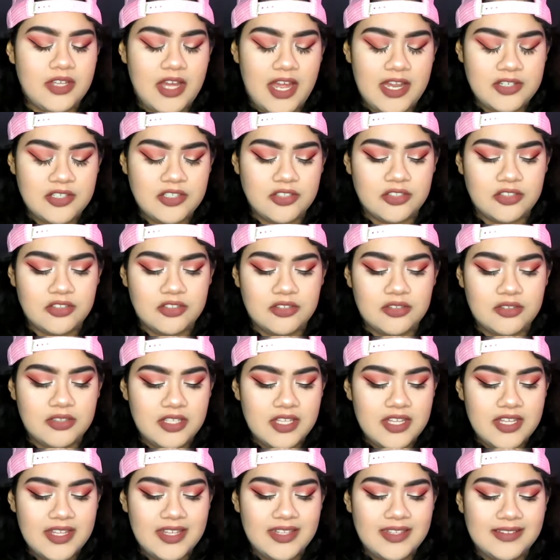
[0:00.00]
I just
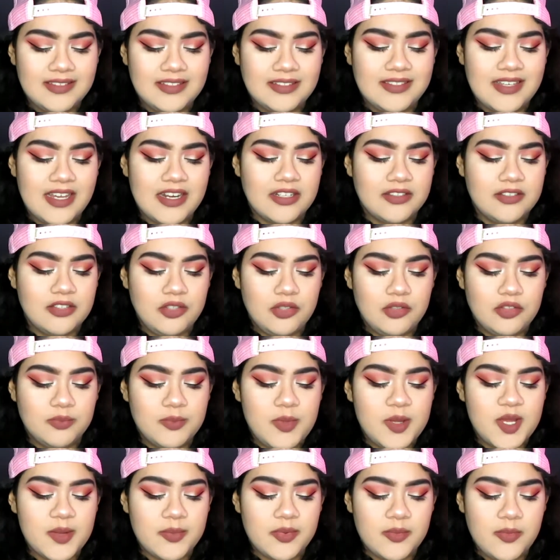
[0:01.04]
decided to use
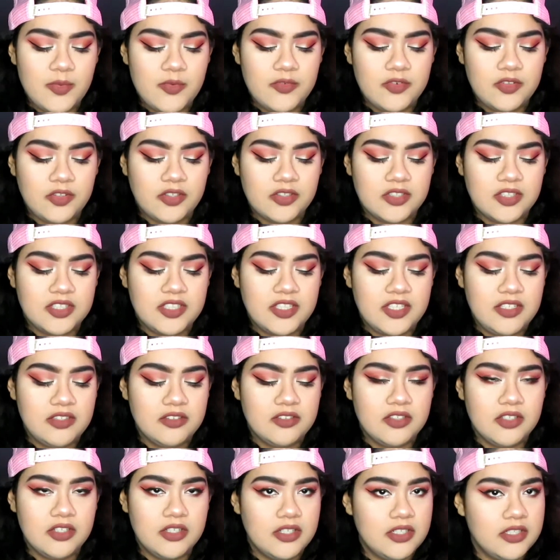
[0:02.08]
makeup removers because it's
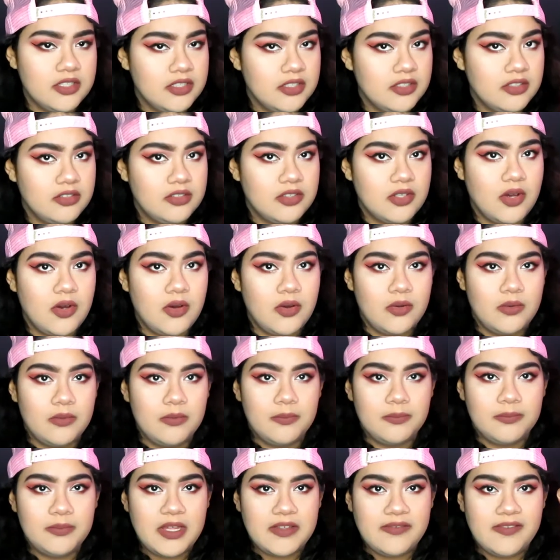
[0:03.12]
easier. So
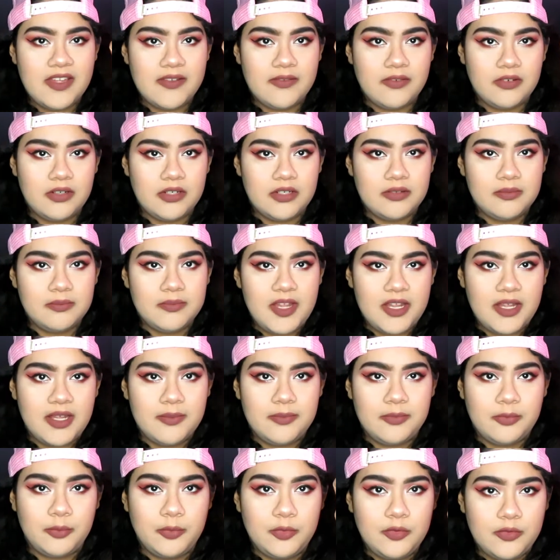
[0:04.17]
my favorite
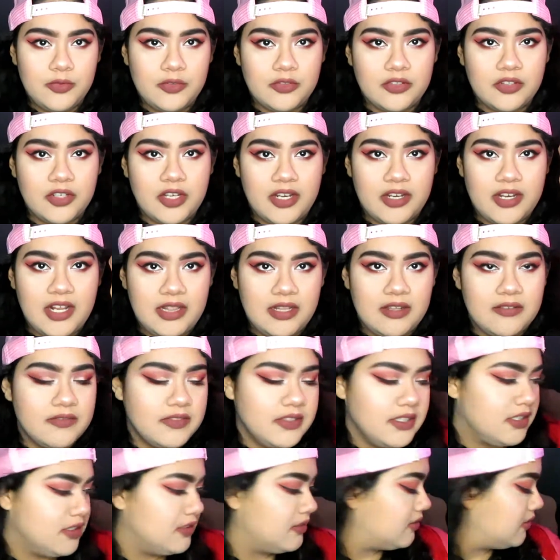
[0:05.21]
makeup removers, and I
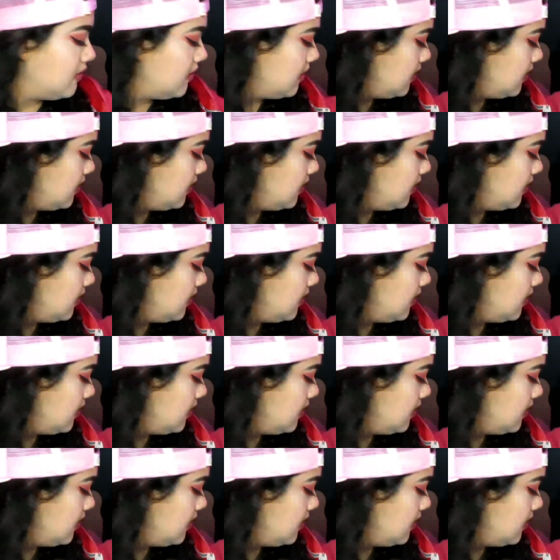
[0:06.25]
love these.